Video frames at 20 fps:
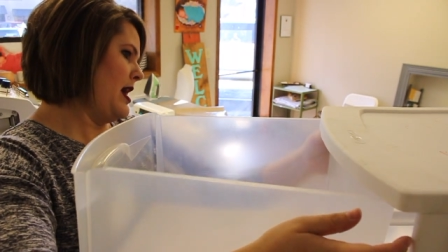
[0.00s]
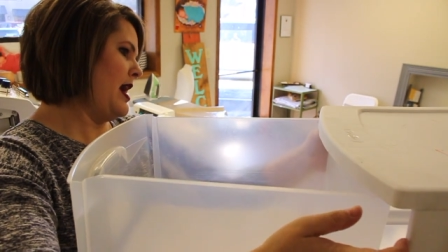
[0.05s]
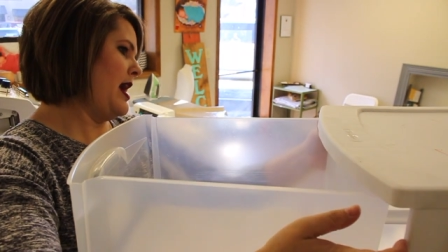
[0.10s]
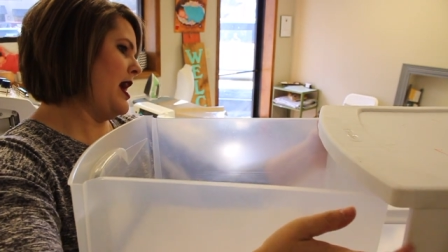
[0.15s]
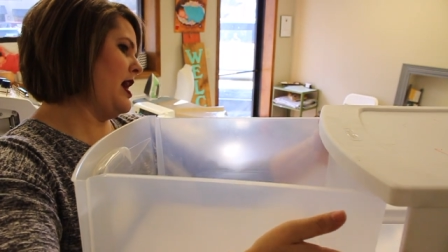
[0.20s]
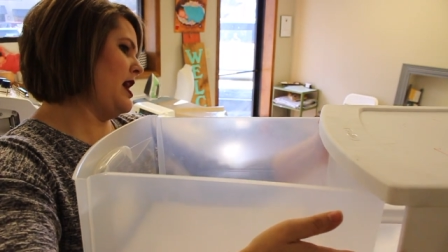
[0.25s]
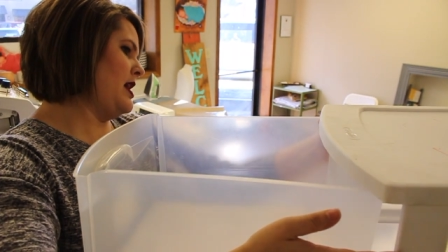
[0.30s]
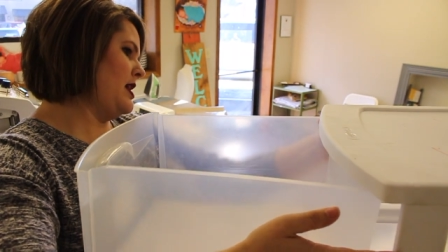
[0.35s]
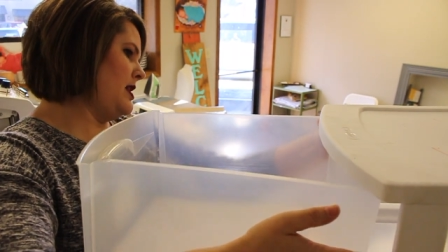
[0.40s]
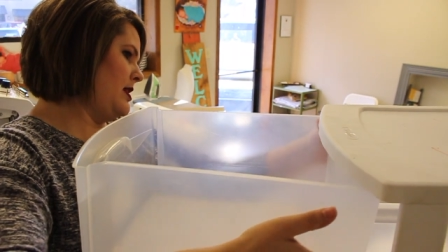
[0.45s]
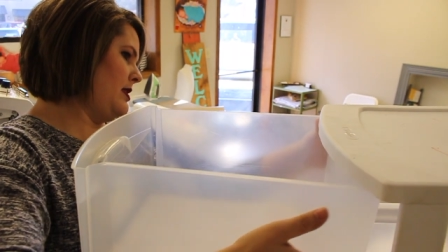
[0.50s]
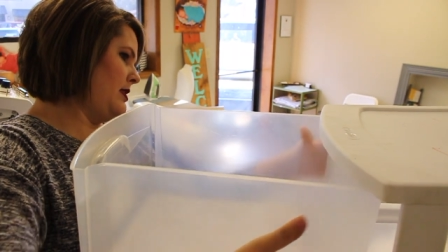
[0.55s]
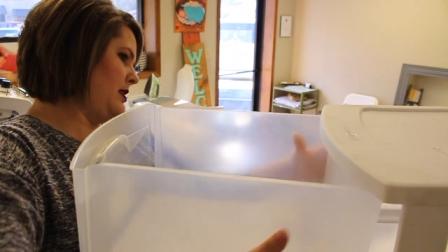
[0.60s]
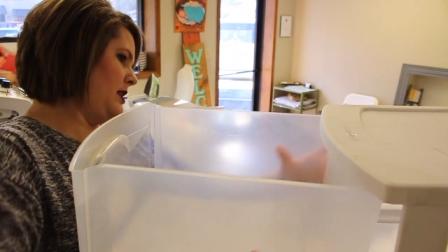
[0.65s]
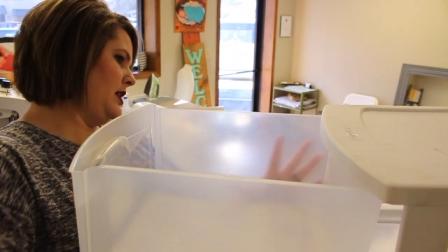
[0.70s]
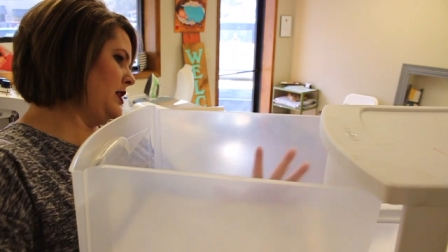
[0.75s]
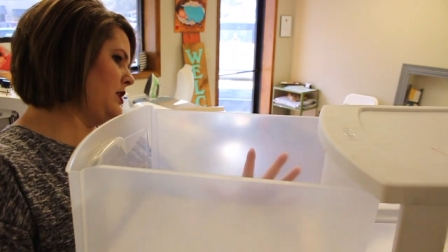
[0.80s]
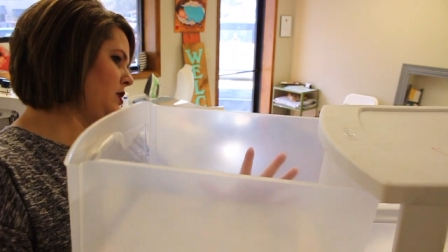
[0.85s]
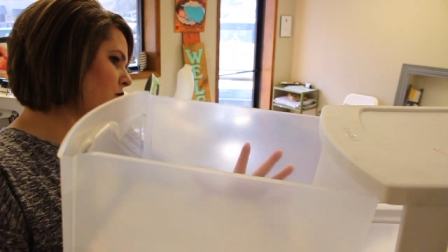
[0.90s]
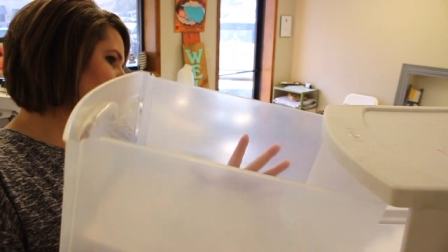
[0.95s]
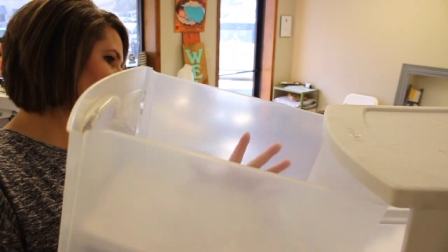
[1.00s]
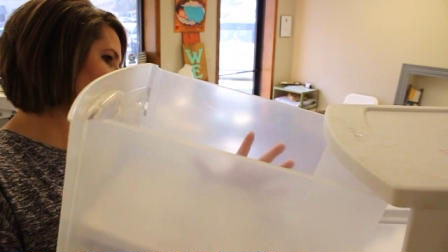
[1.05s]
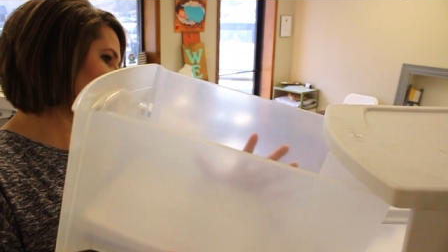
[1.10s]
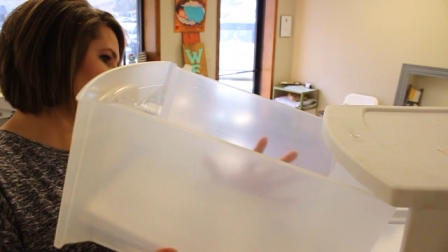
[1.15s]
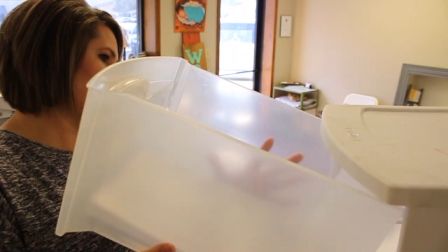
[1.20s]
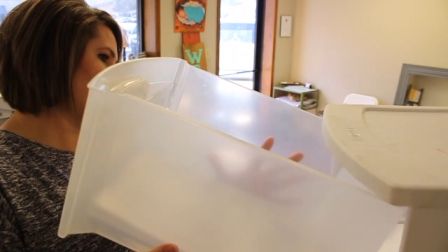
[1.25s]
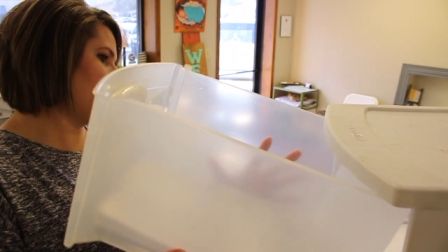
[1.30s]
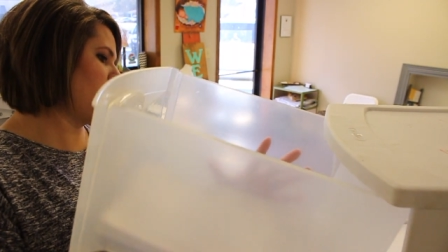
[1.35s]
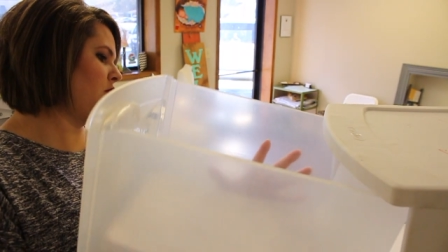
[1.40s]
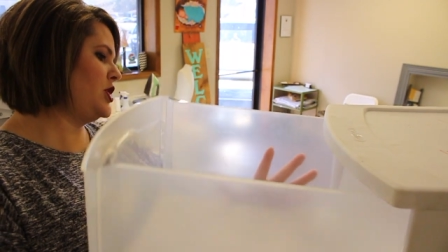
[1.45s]
And these
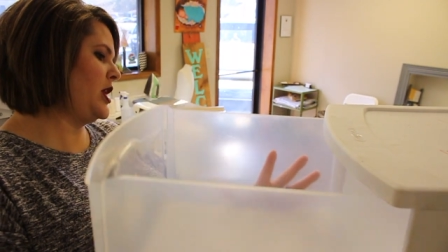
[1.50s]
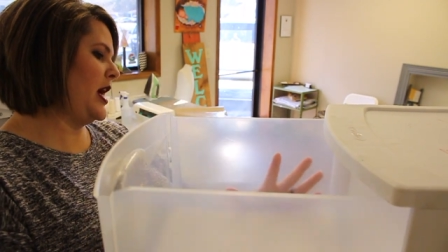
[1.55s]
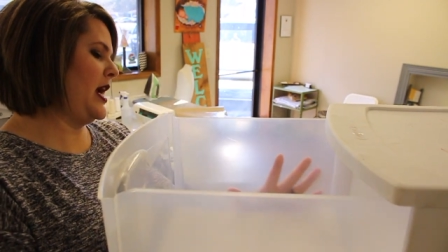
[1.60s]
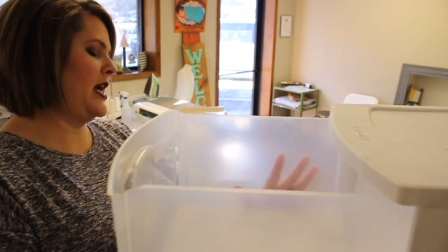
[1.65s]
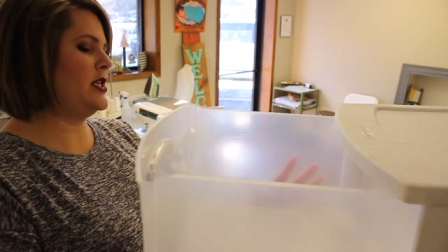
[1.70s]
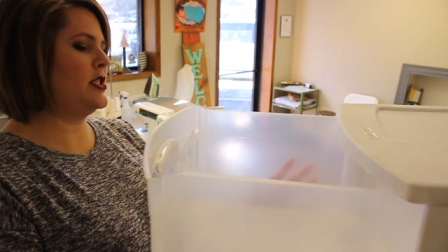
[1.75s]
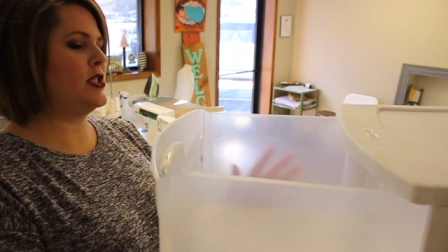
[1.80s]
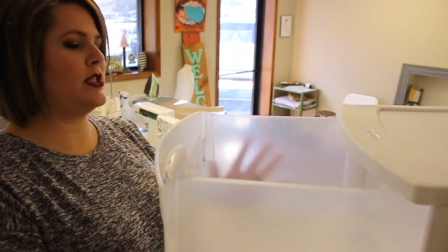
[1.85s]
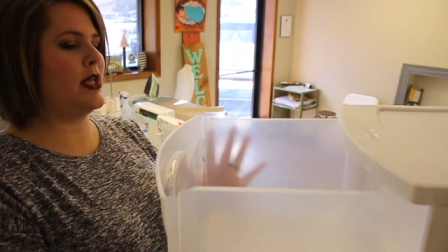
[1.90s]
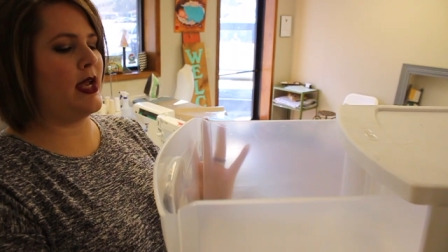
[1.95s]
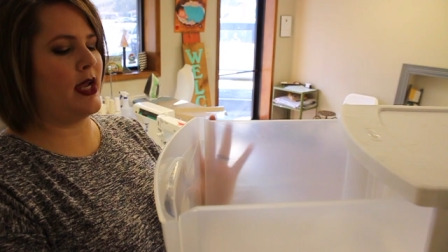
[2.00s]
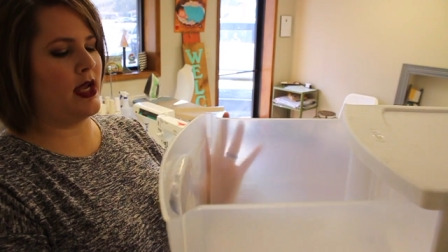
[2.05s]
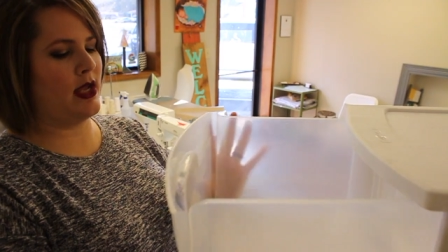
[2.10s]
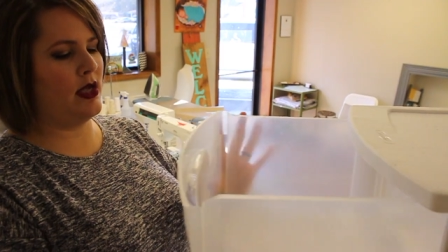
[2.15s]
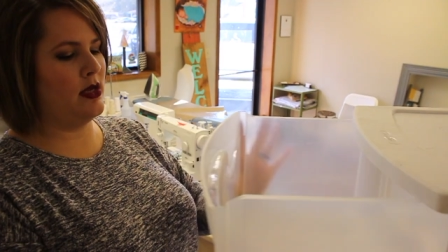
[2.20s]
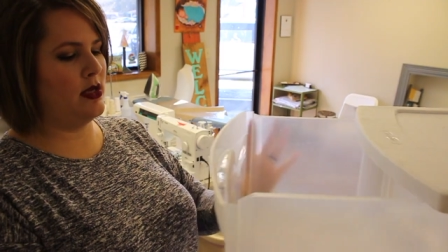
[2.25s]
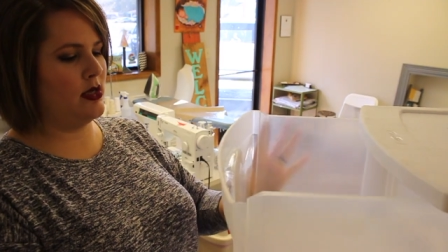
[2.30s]
drawers change, like